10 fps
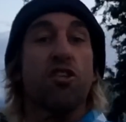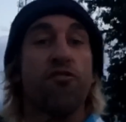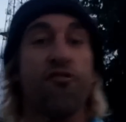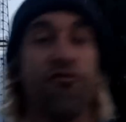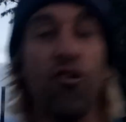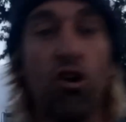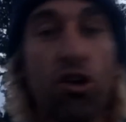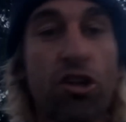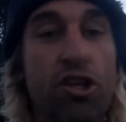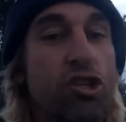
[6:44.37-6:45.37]
the
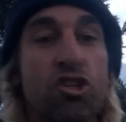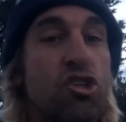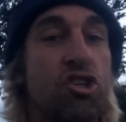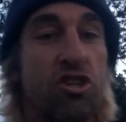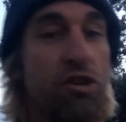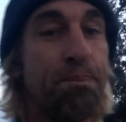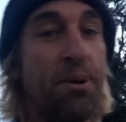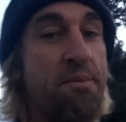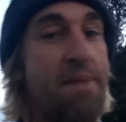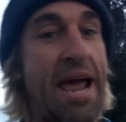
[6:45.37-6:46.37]
full
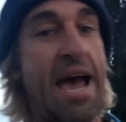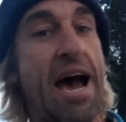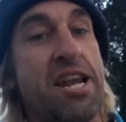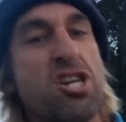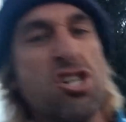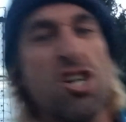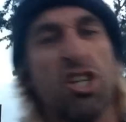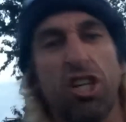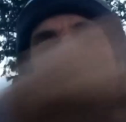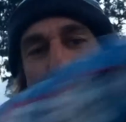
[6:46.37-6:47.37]
Superman,
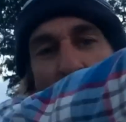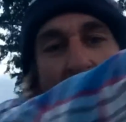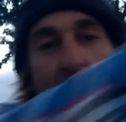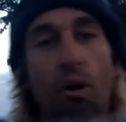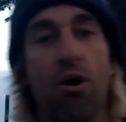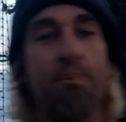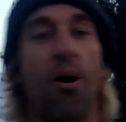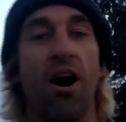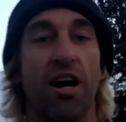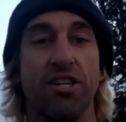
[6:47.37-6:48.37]
just power
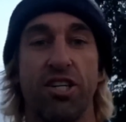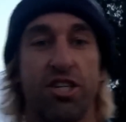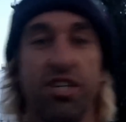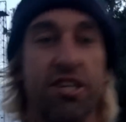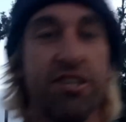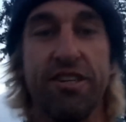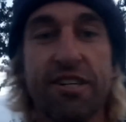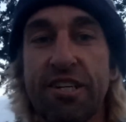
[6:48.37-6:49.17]
punch, dude.